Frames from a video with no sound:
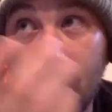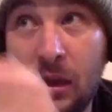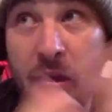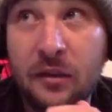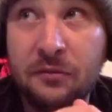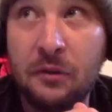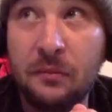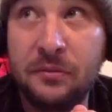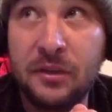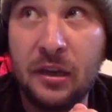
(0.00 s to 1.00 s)
guess what
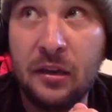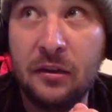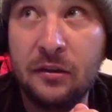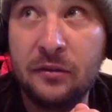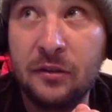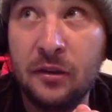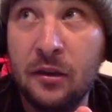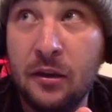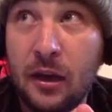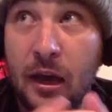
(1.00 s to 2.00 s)
I'm saying is,
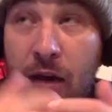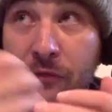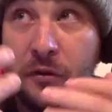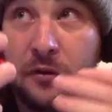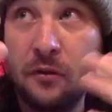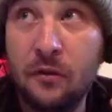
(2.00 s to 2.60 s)
after